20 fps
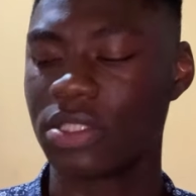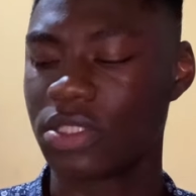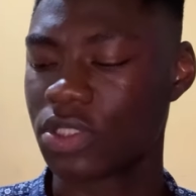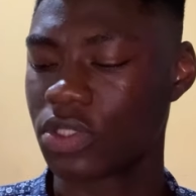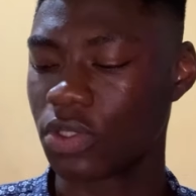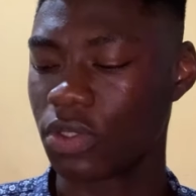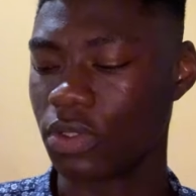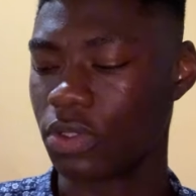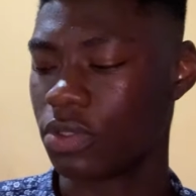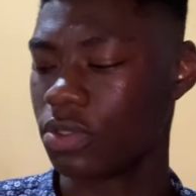
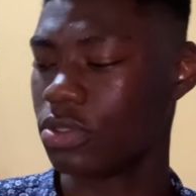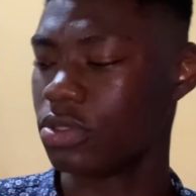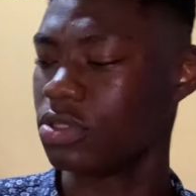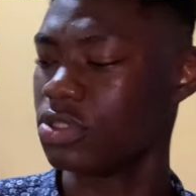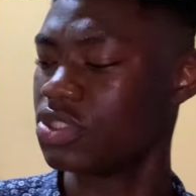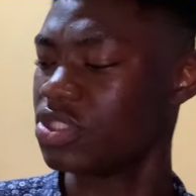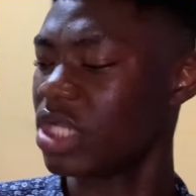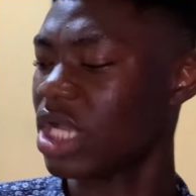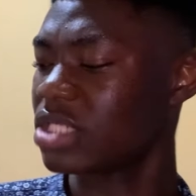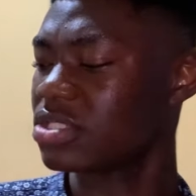So
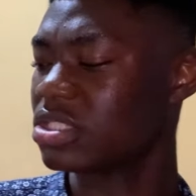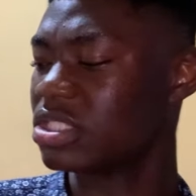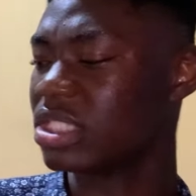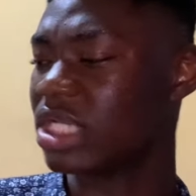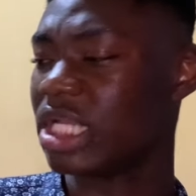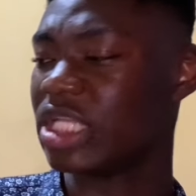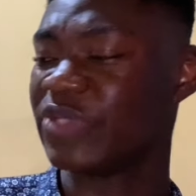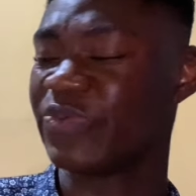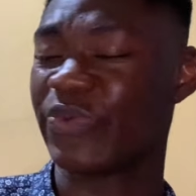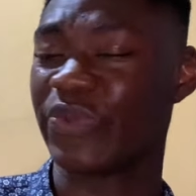you should actually
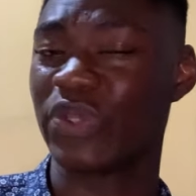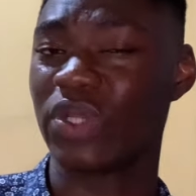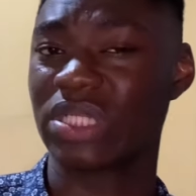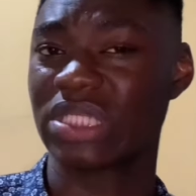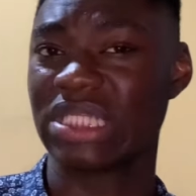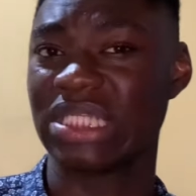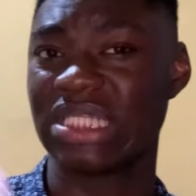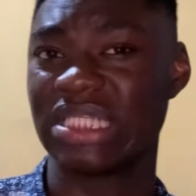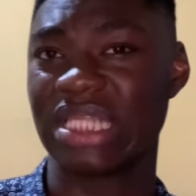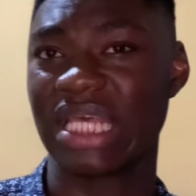get this
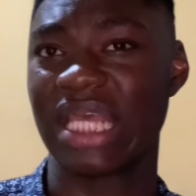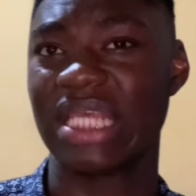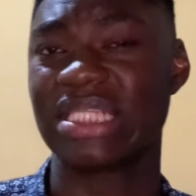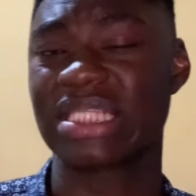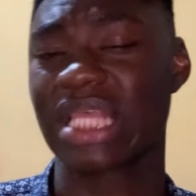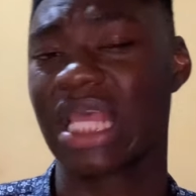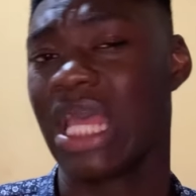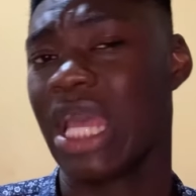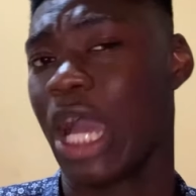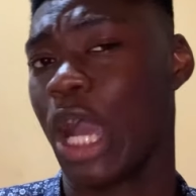product. It's
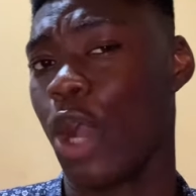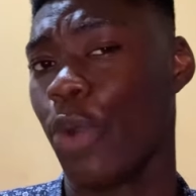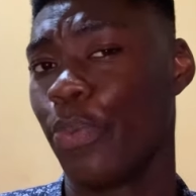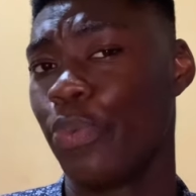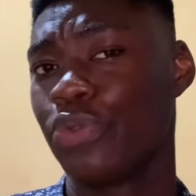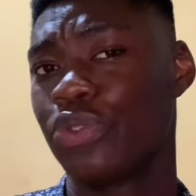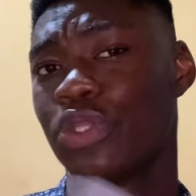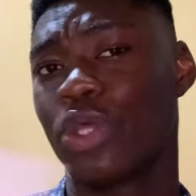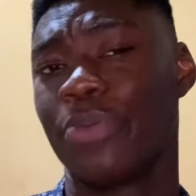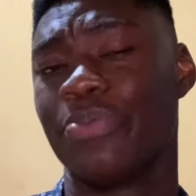nice. I'll
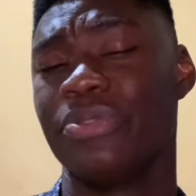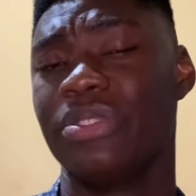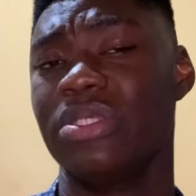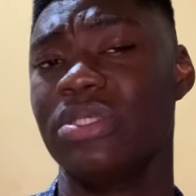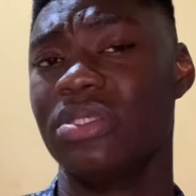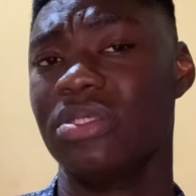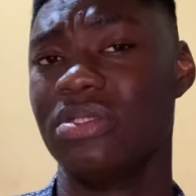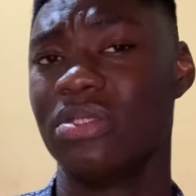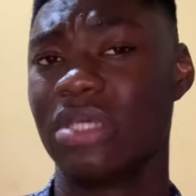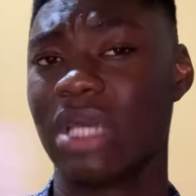put up
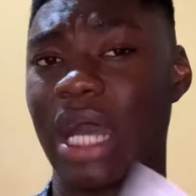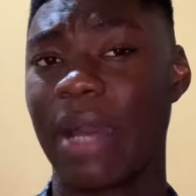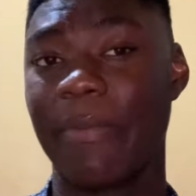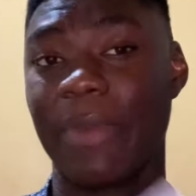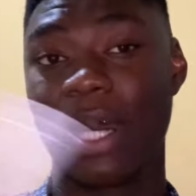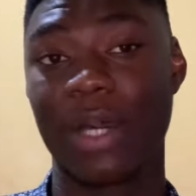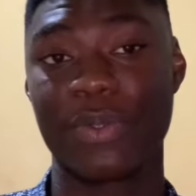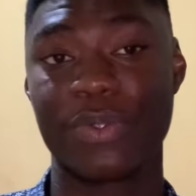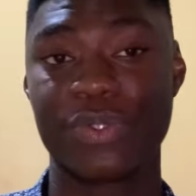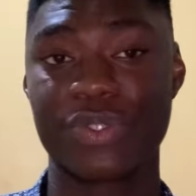the
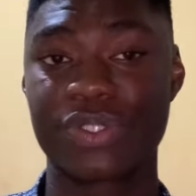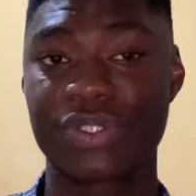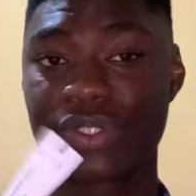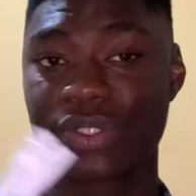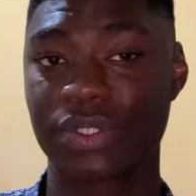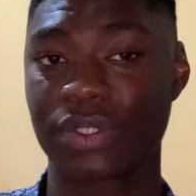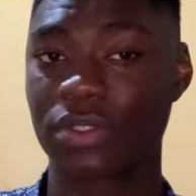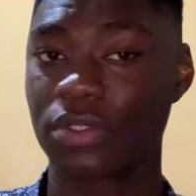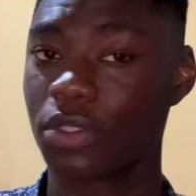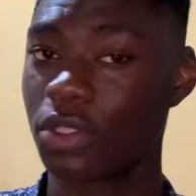
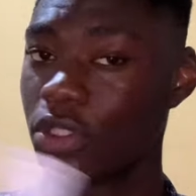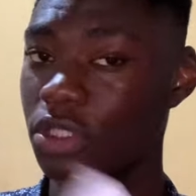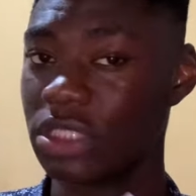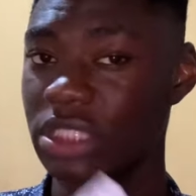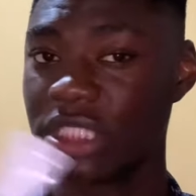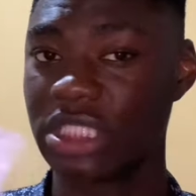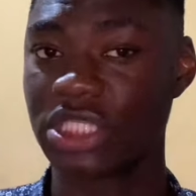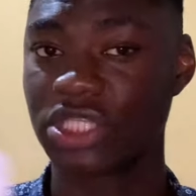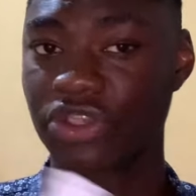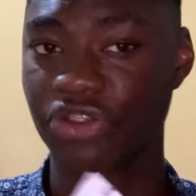amount
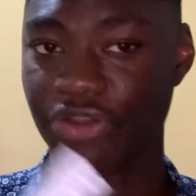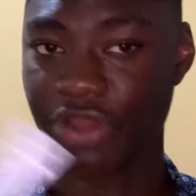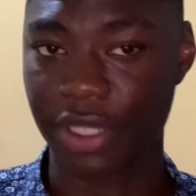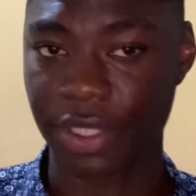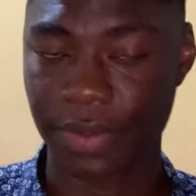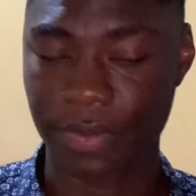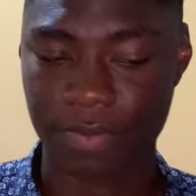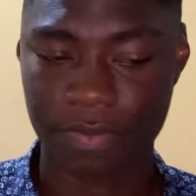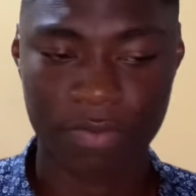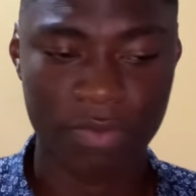on the
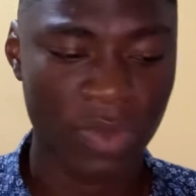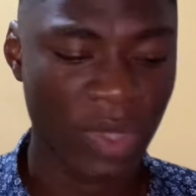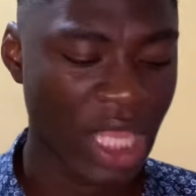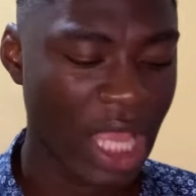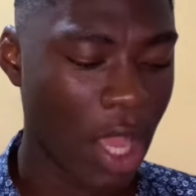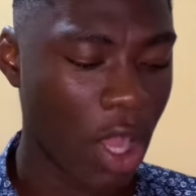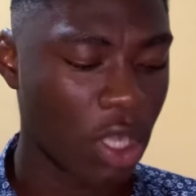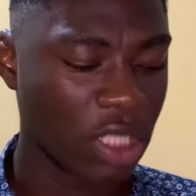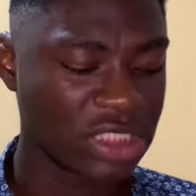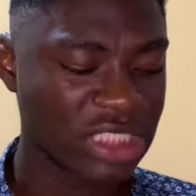screen.
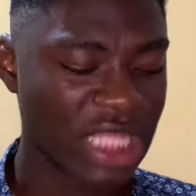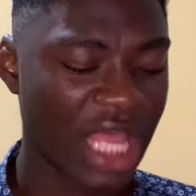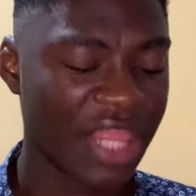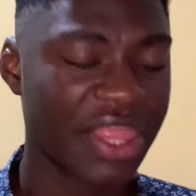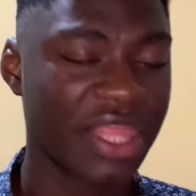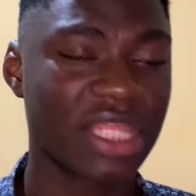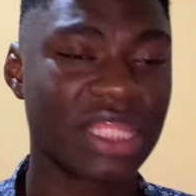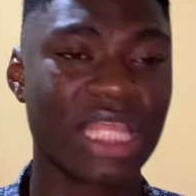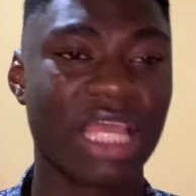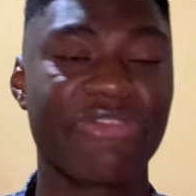Another
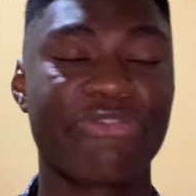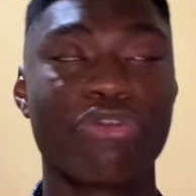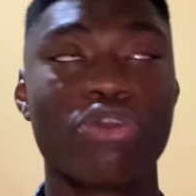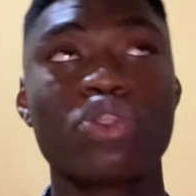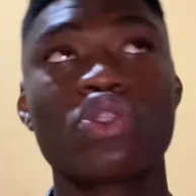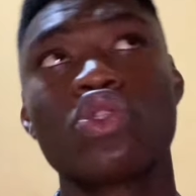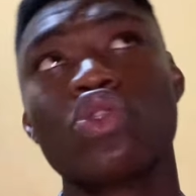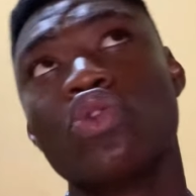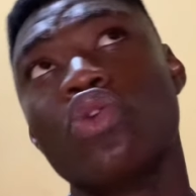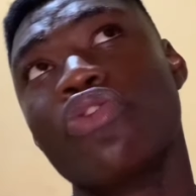thing that if you
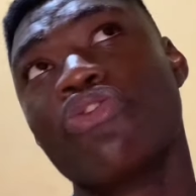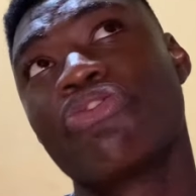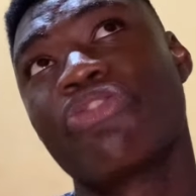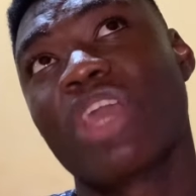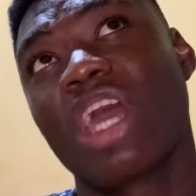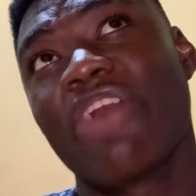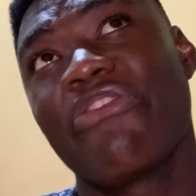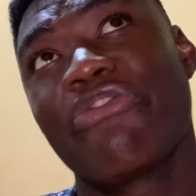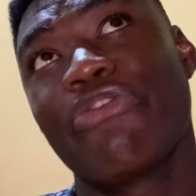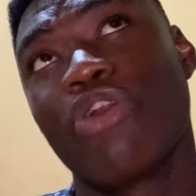want to know if
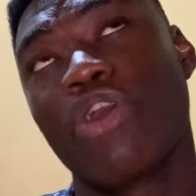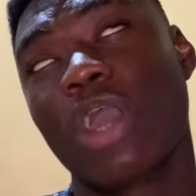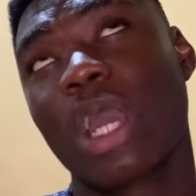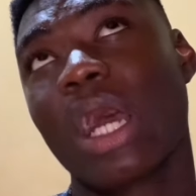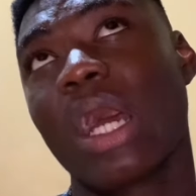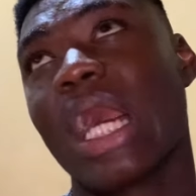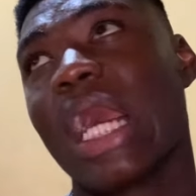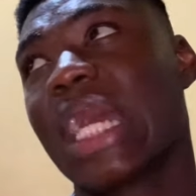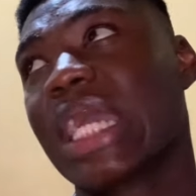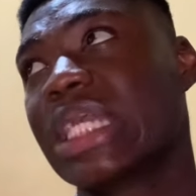you have
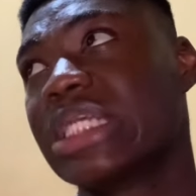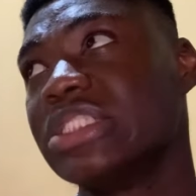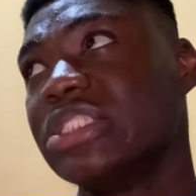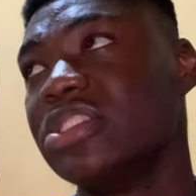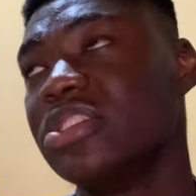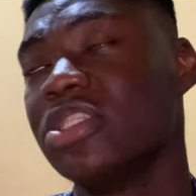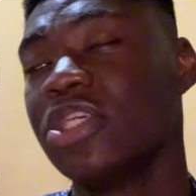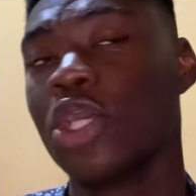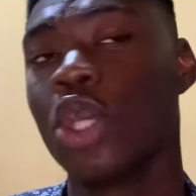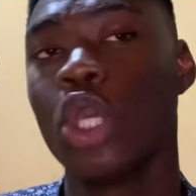fungal
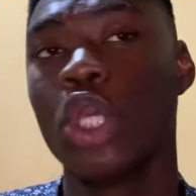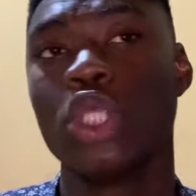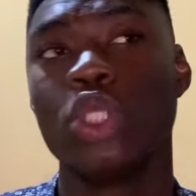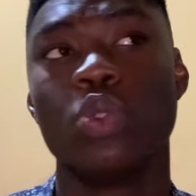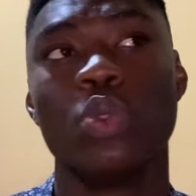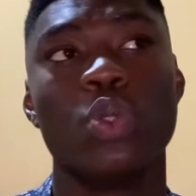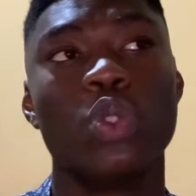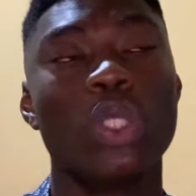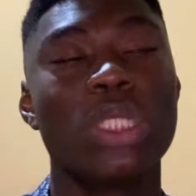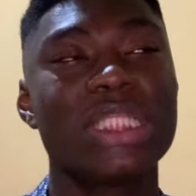acne,
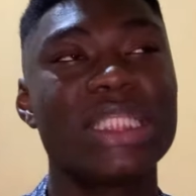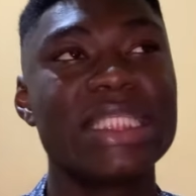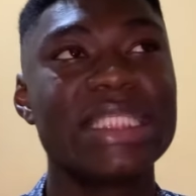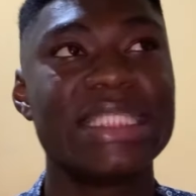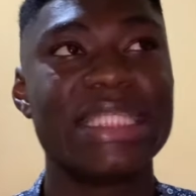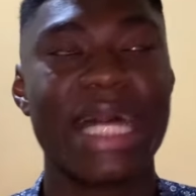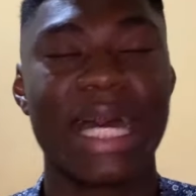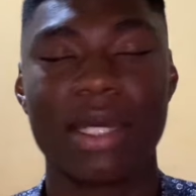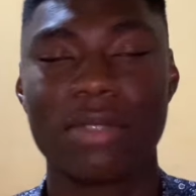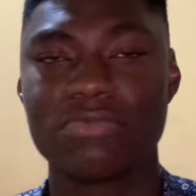you will
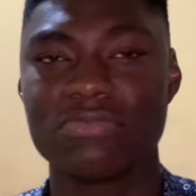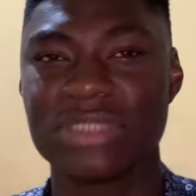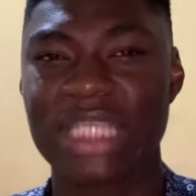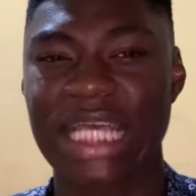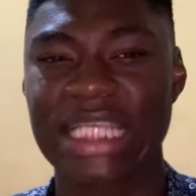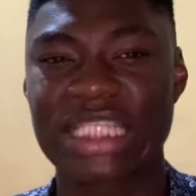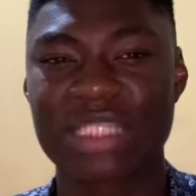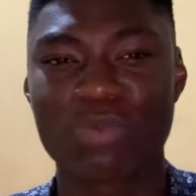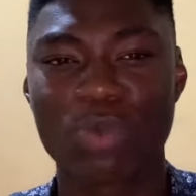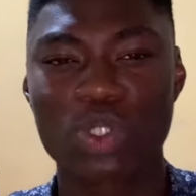notice that
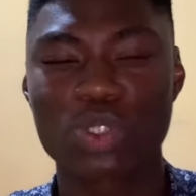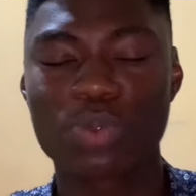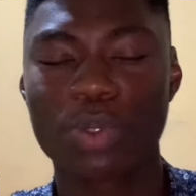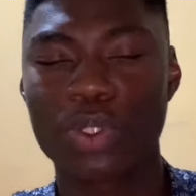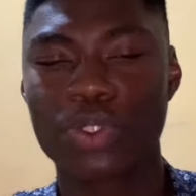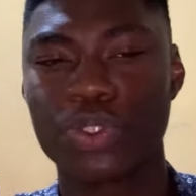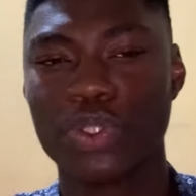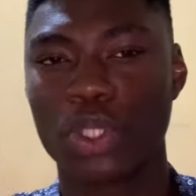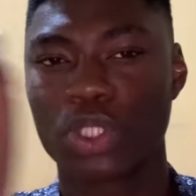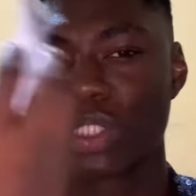there are
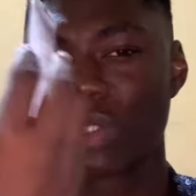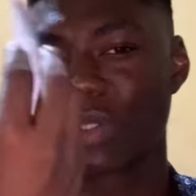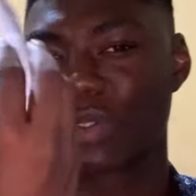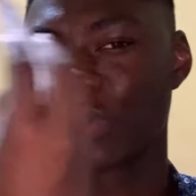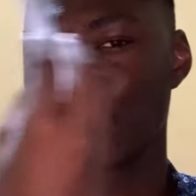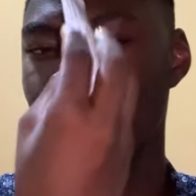small dots